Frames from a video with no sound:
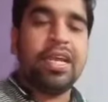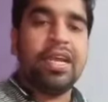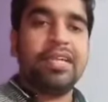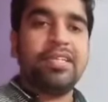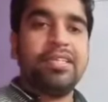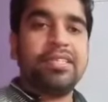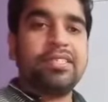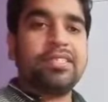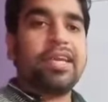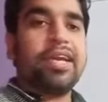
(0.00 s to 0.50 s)
and
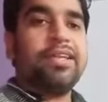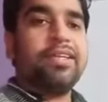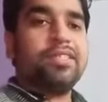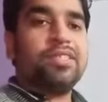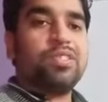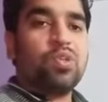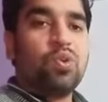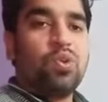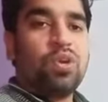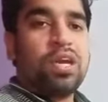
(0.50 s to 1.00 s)
this can
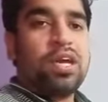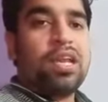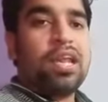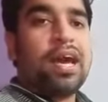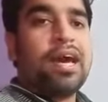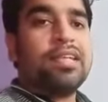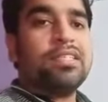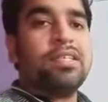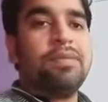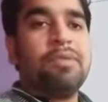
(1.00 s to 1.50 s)
store a
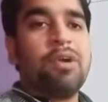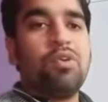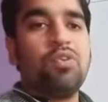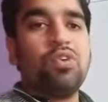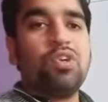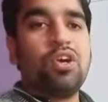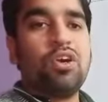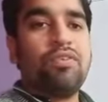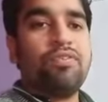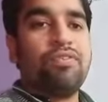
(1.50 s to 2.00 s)
large
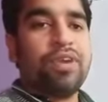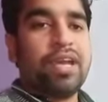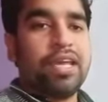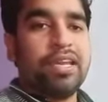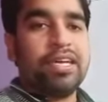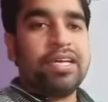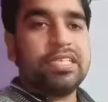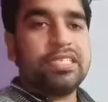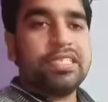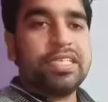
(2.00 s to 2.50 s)
amount of
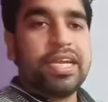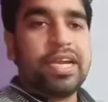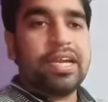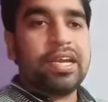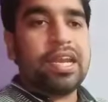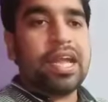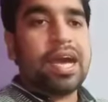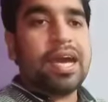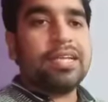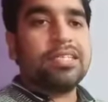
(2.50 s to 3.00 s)
energy
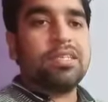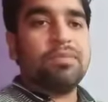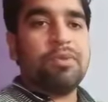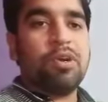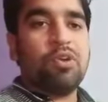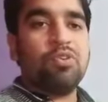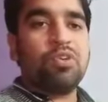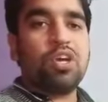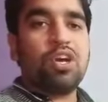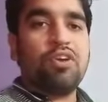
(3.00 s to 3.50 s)
and large
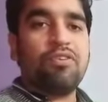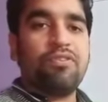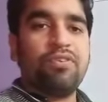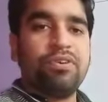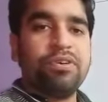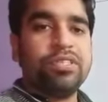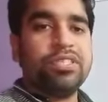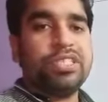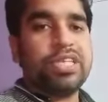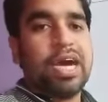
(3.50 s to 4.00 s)
amount of
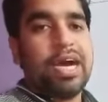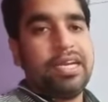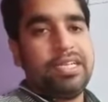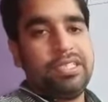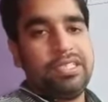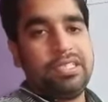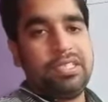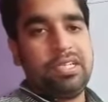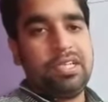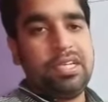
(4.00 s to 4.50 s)
charge.